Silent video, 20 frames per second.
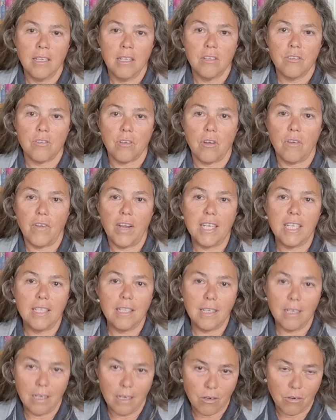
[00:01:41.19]
So I read it
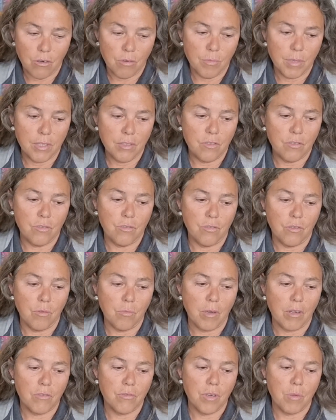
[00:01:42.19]
in increments during
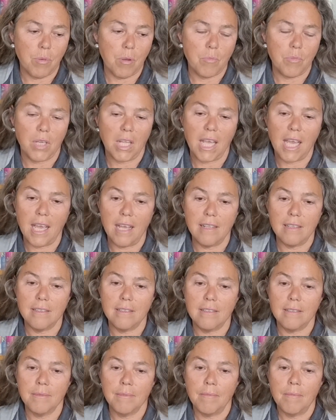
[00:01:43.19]
my trip up to
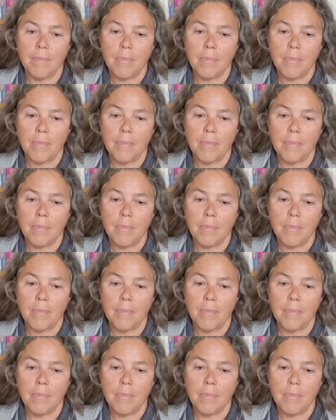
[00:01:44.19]
Cairns,